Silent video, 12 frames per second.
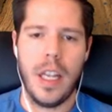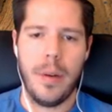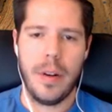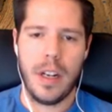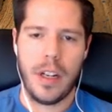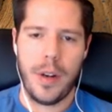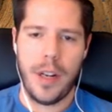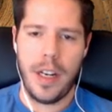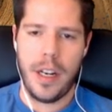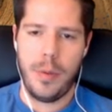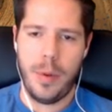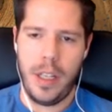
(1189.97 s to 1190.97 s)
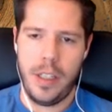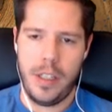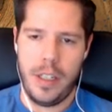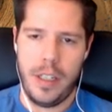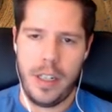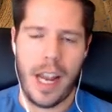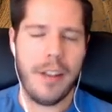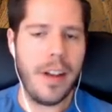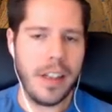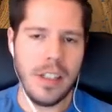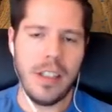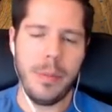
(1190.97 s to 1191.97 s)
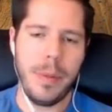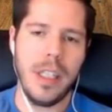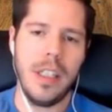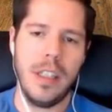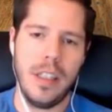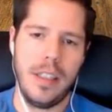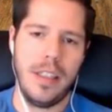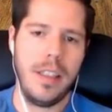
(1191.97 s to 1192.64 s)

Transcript: I'm gonna go ahead and Welder. I've actually been